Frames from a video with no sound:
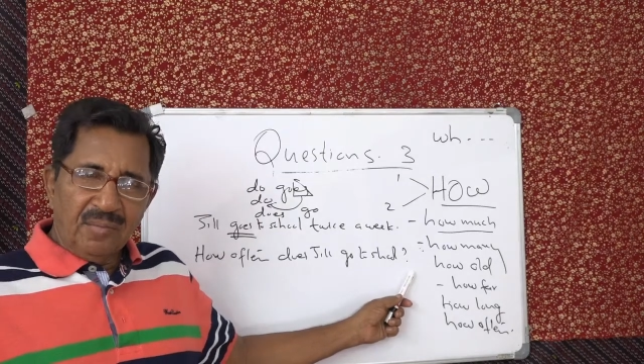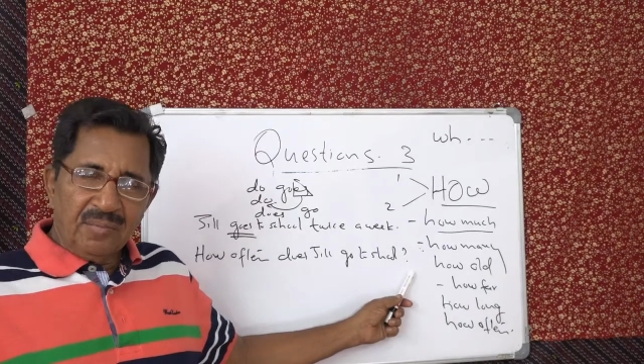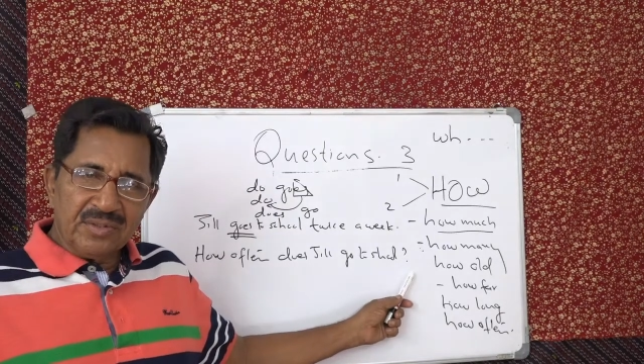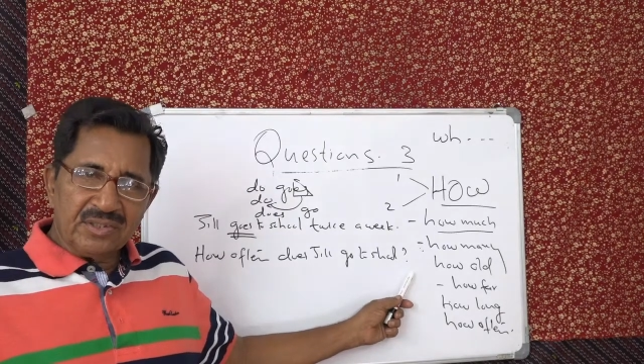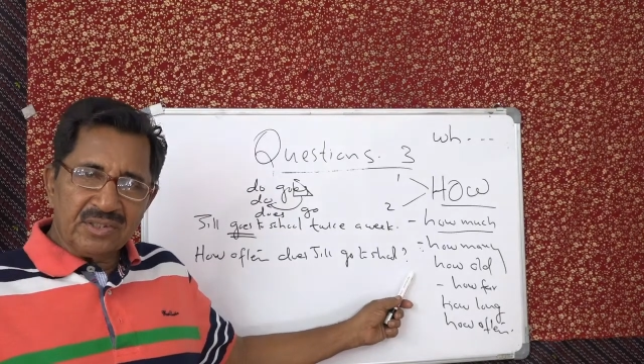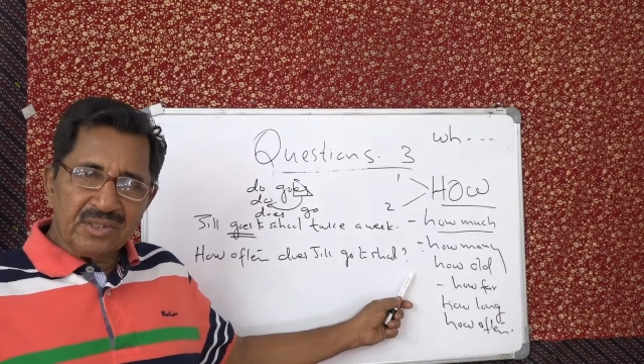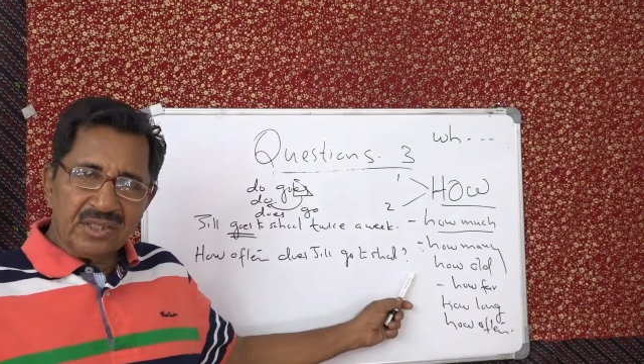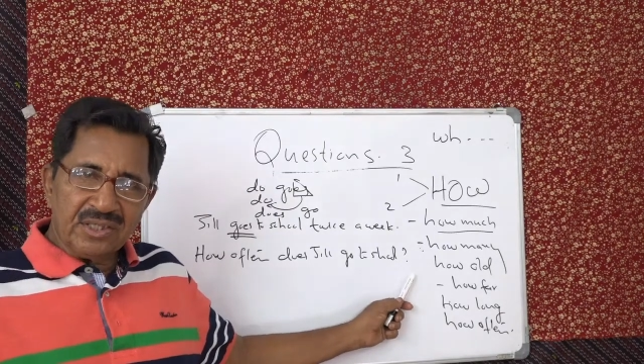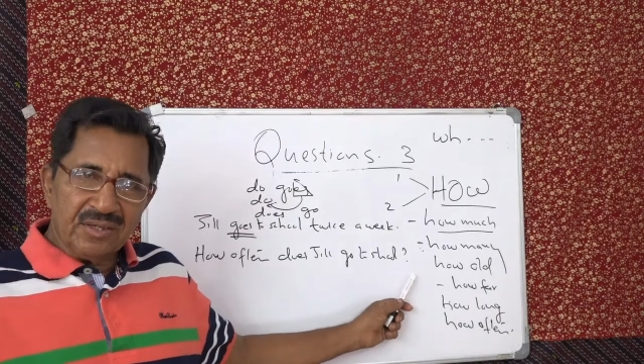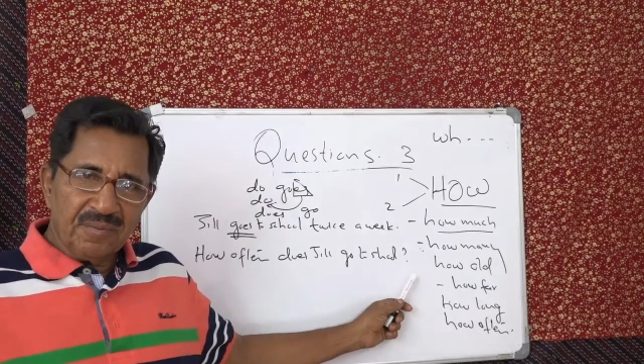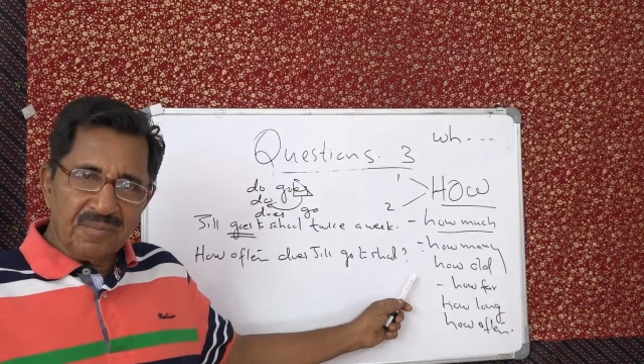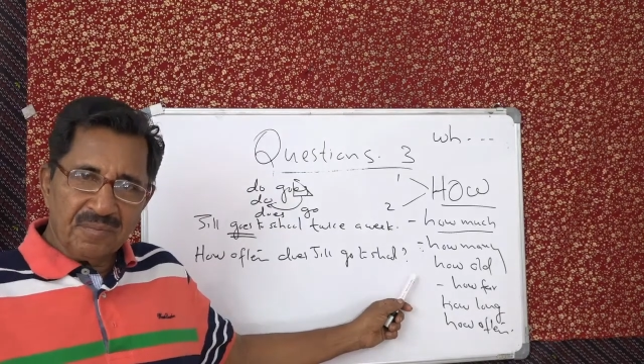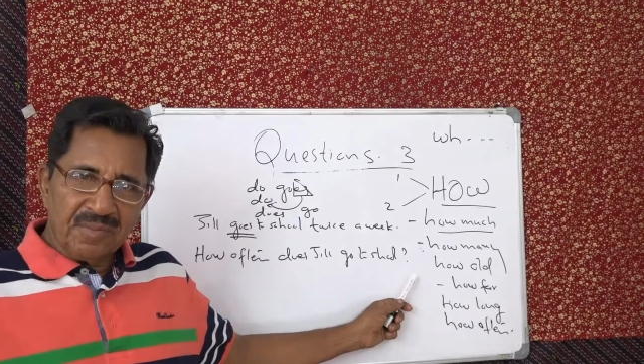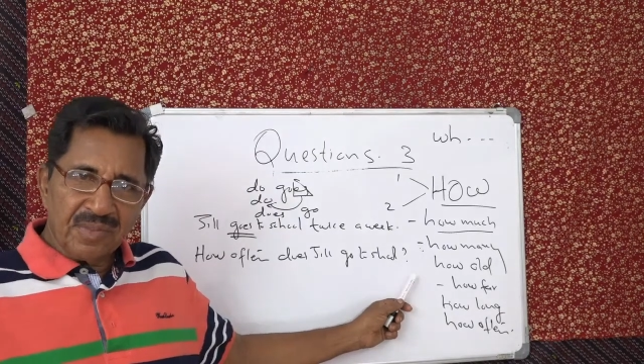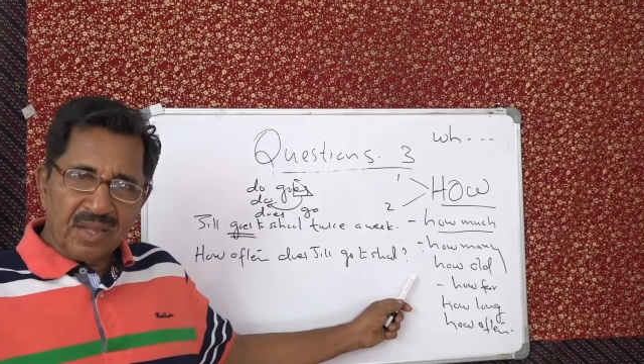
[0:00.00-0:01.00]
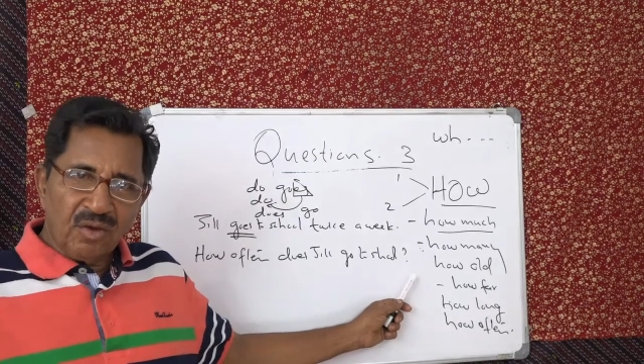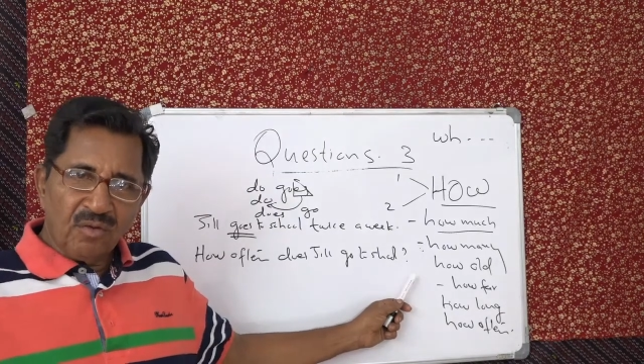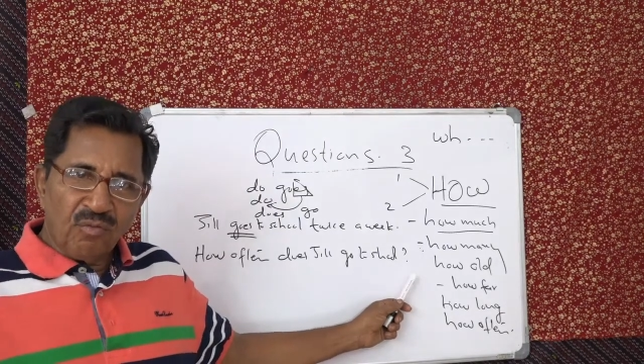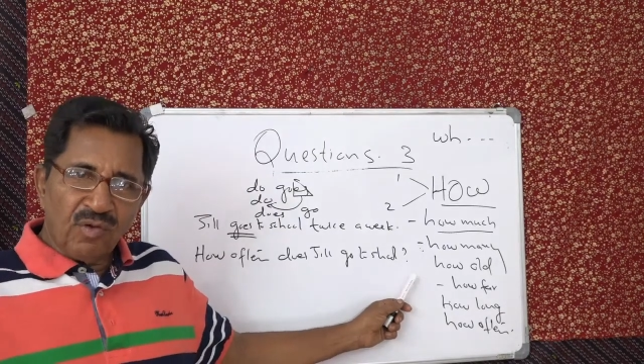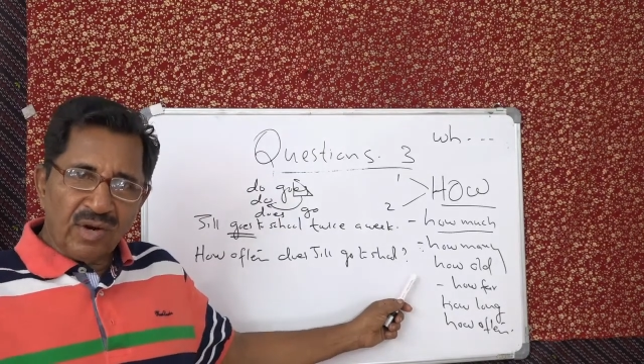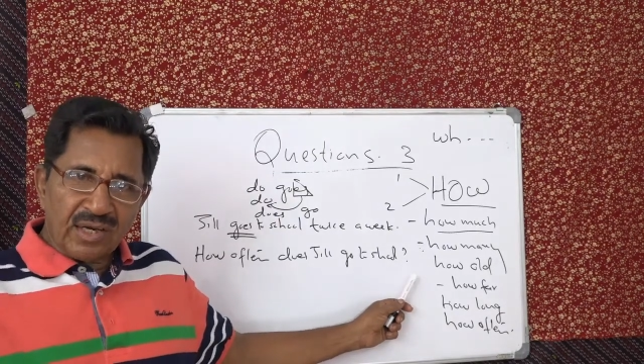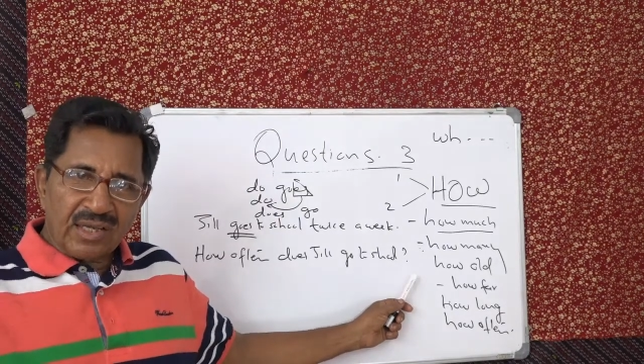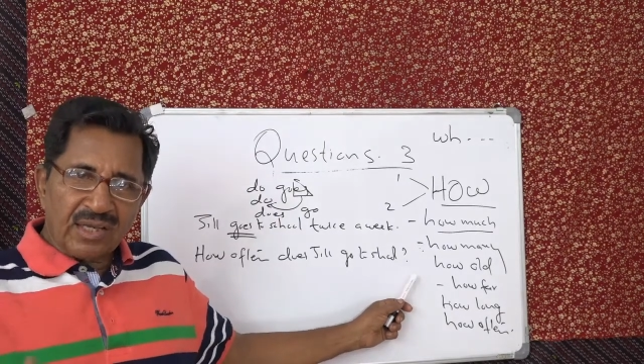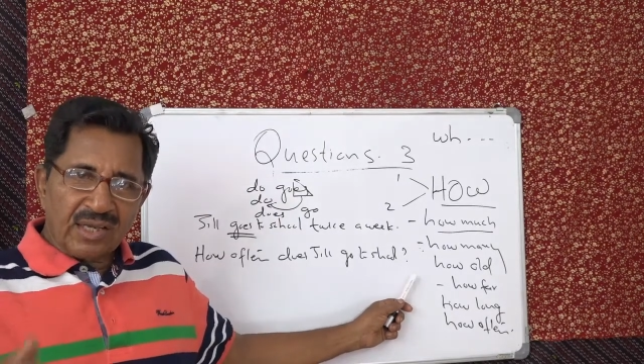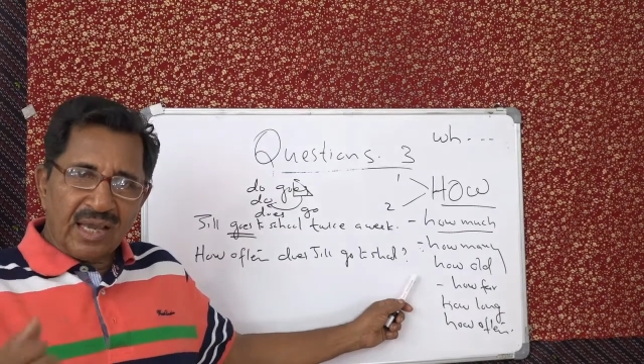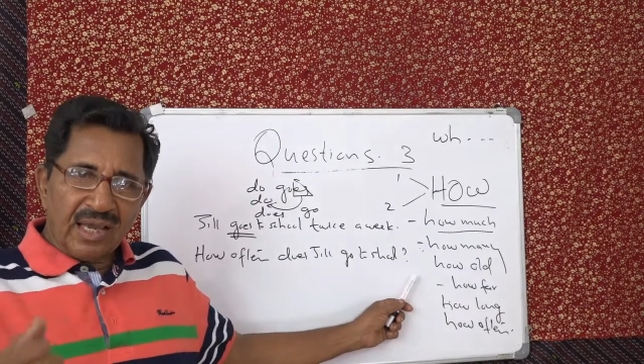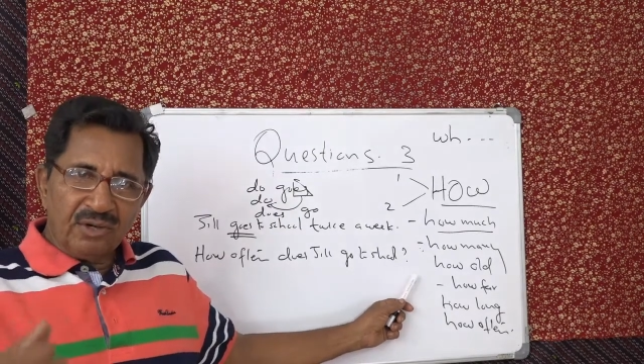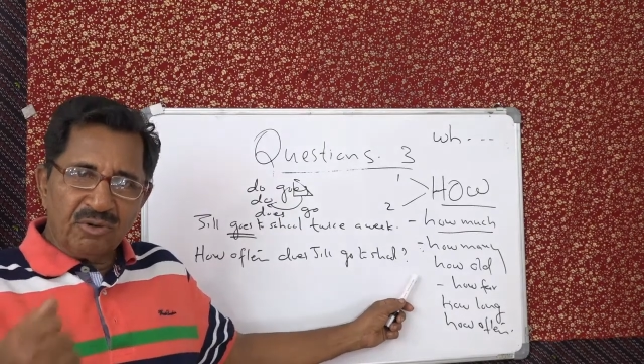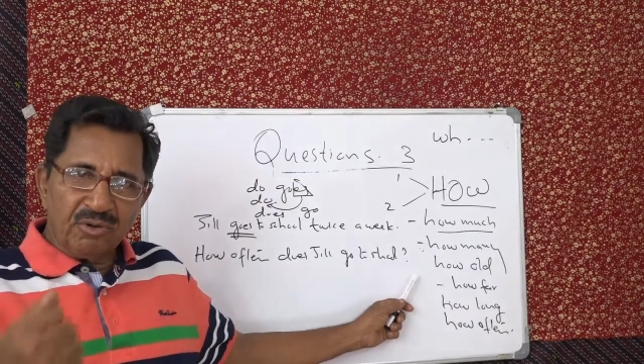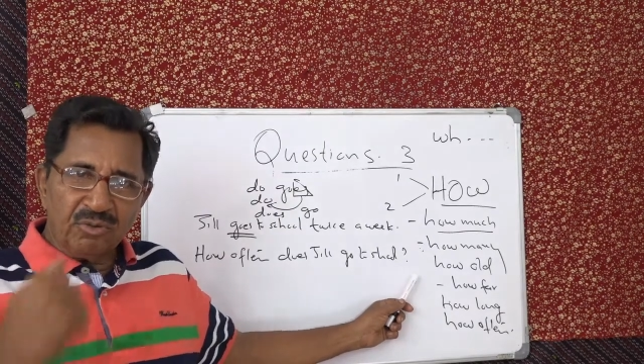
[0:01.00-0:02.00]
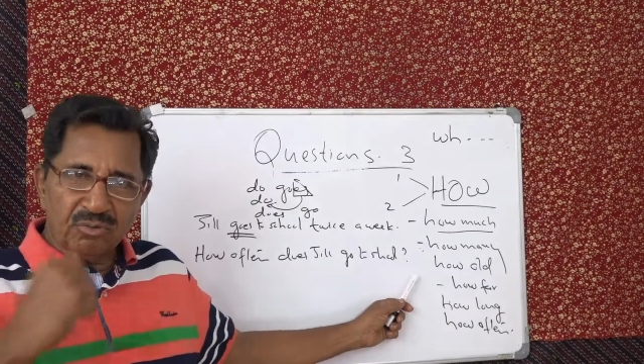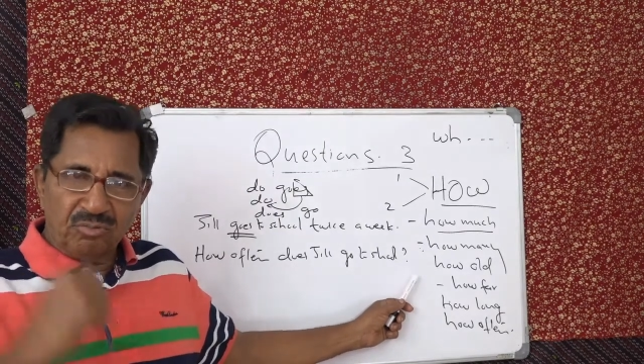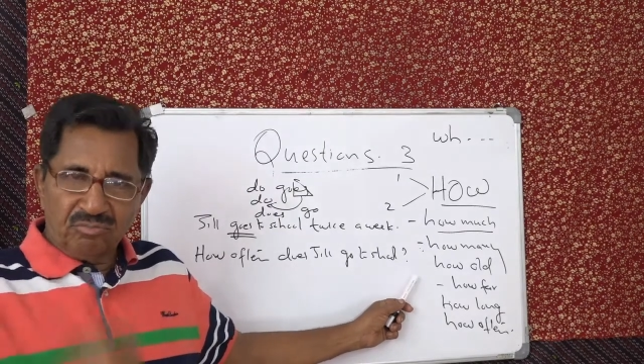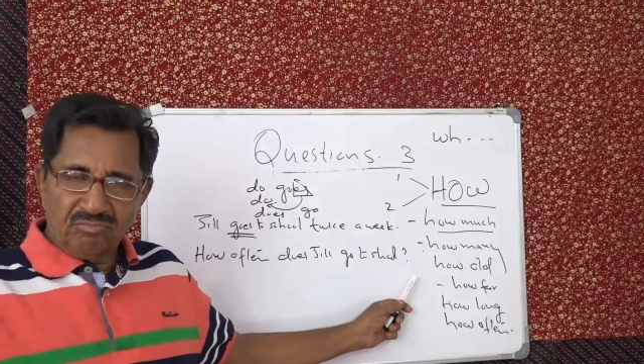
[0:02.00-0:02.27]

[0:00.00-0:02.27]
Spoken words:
much work can you do?